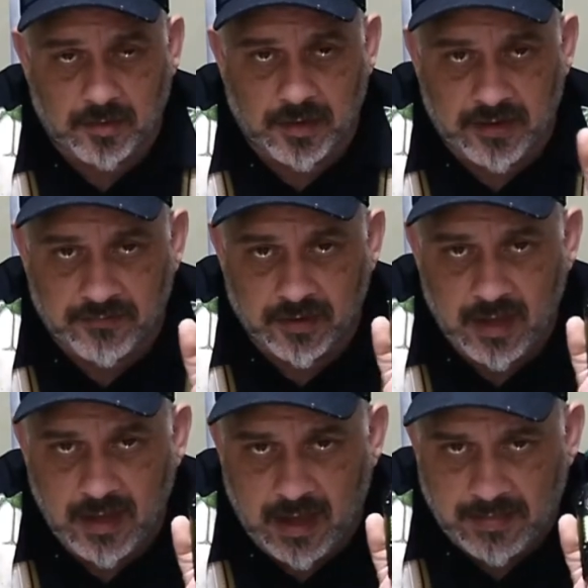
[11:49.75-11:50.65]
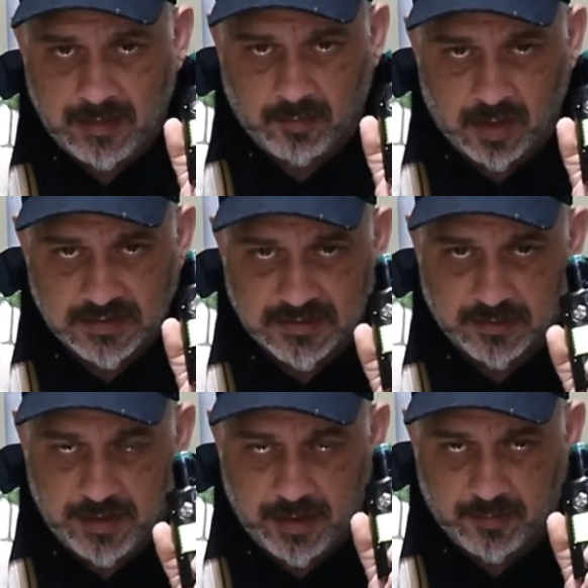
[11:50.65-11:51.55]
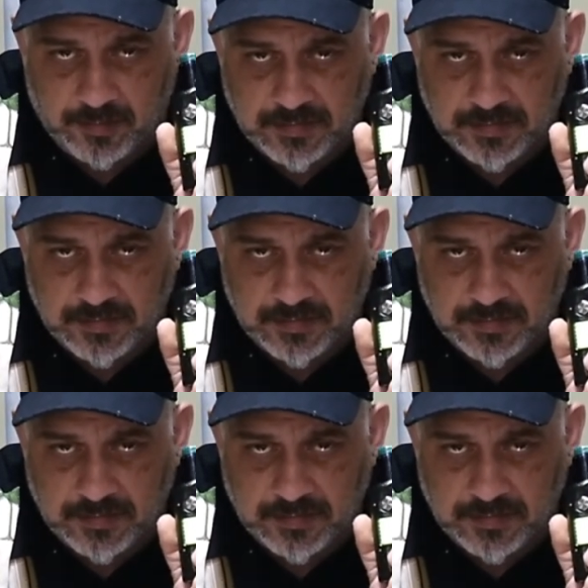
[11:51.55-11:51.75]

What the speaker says: whatever. And that will also help